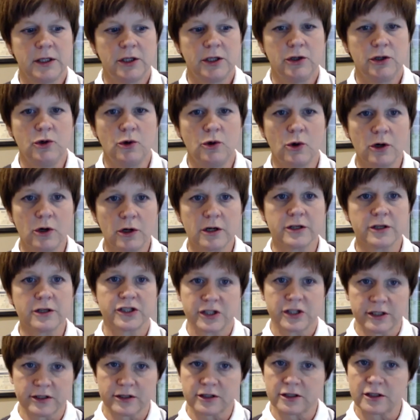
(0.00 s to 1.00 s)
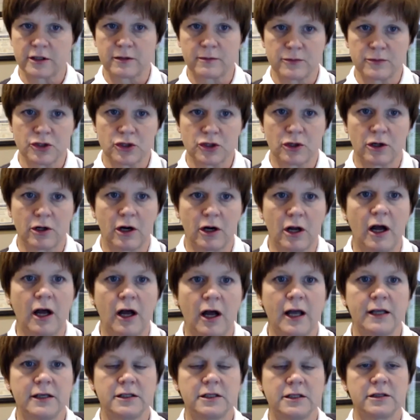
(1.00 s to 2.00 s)
your systems are
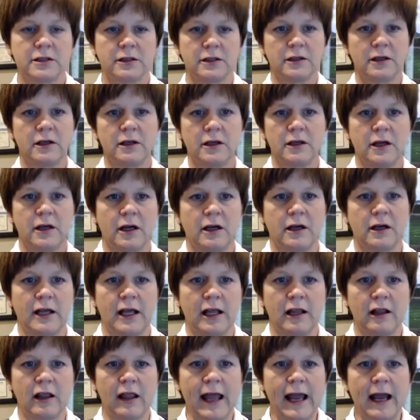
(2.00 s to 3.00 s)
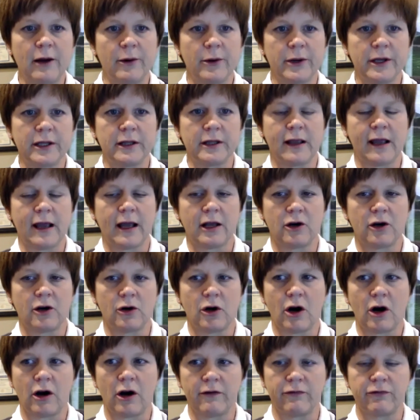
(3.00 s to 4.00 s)
not allowing that
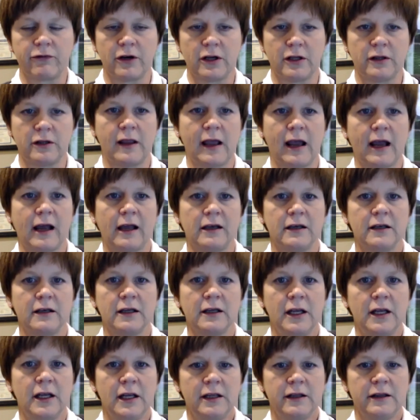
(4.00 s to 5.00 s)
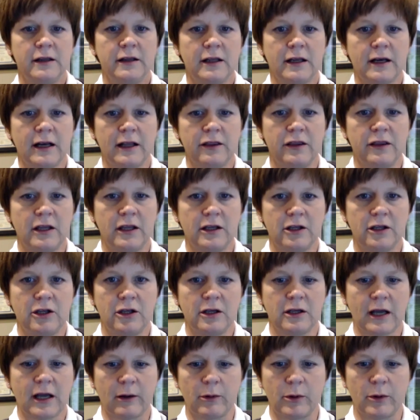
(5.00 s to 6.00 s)
or offering that, then I think
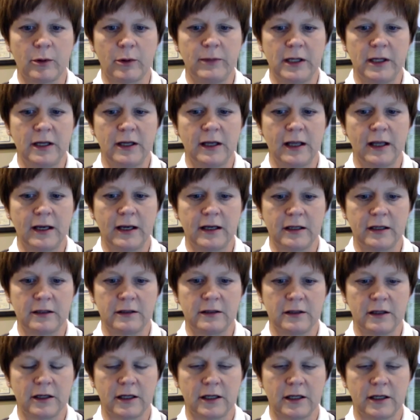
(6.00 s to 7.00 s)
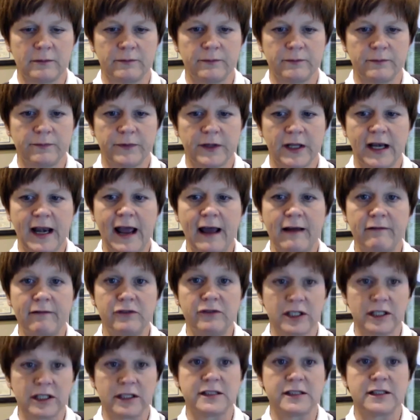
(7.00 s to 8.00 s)
I would be getting an
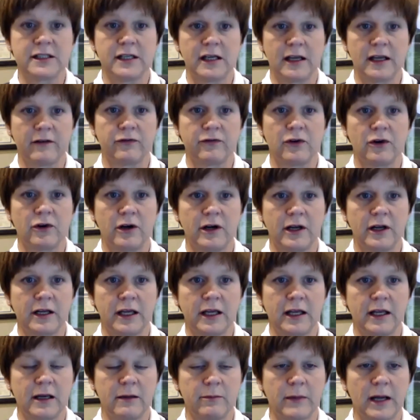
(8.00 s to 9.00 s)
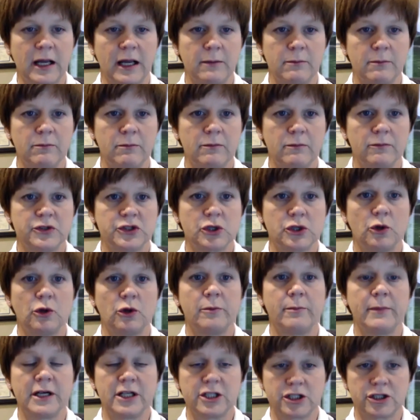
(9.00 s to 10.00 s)
advocacy effort and getting my school
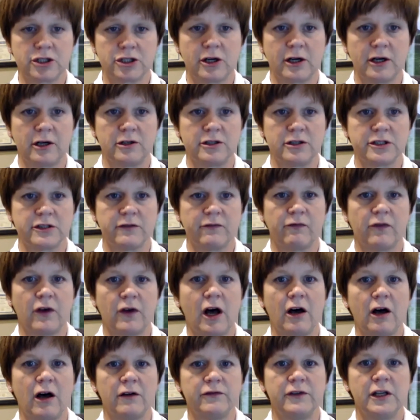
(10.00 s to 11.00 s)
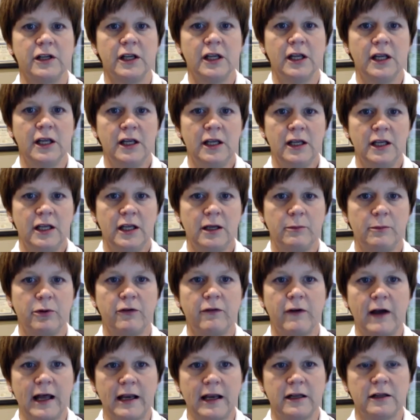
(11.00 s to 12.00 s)
administrators involved in
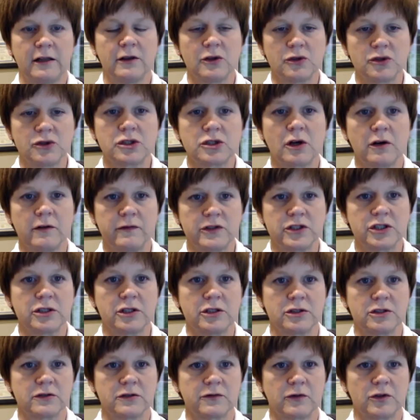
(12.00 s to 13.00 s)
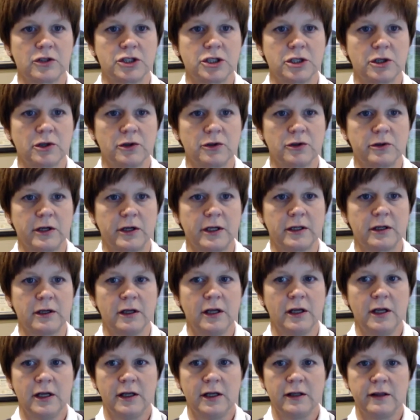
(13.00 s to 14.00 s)
providing those services for
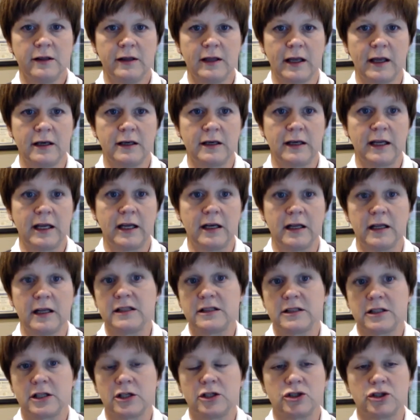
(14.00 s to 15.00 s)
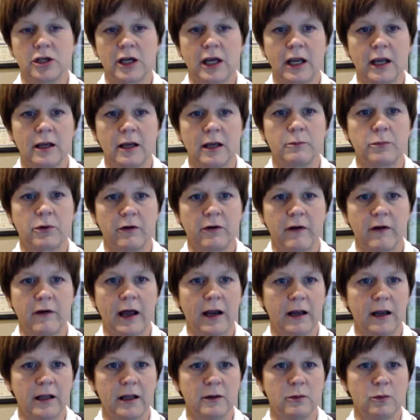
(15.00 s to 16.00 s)
children that need it, since you can't
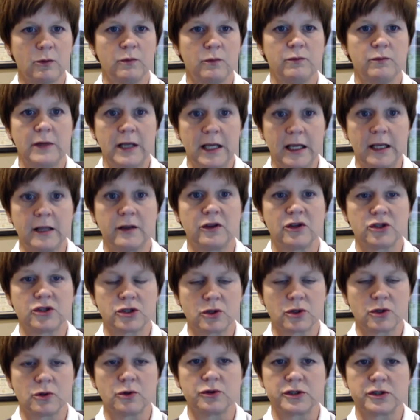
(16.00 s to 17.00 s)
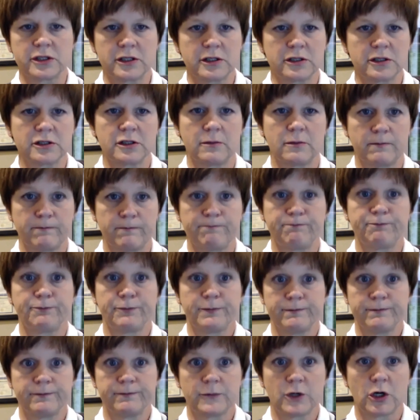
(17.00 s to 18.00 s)
provide it in the school system
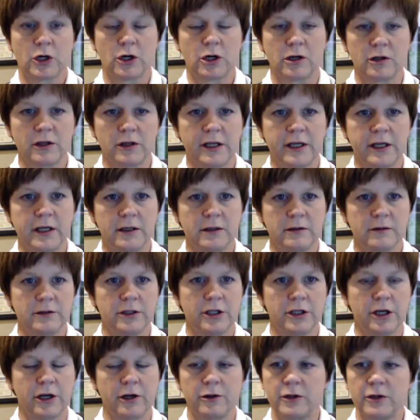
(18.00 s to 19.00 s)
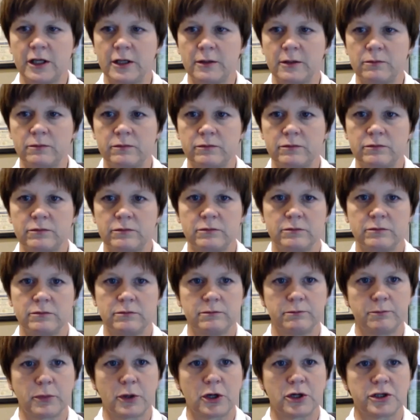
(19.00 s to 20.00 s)
currently, in
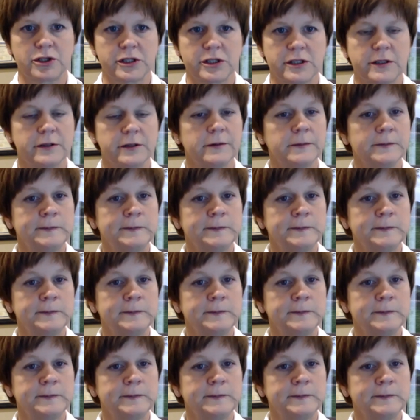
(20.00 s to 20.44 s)
person.